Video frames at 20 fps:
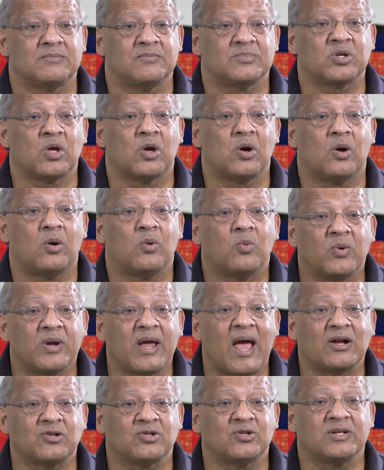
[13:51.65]
so
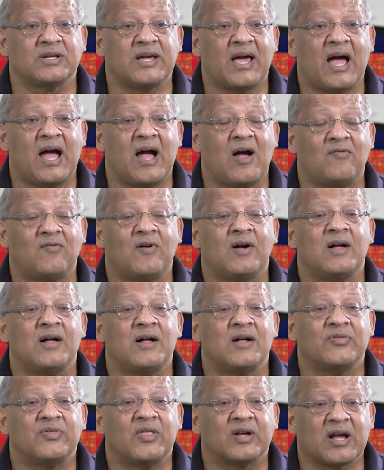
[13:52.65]
we actually have
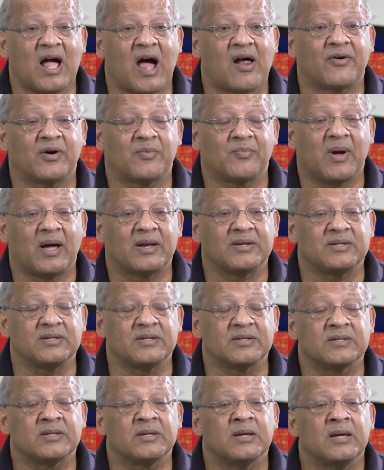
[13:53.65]
the current
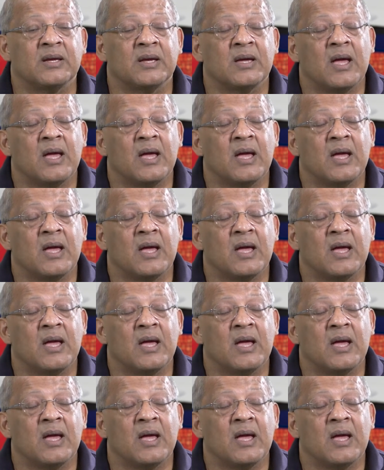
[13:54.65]
patterns.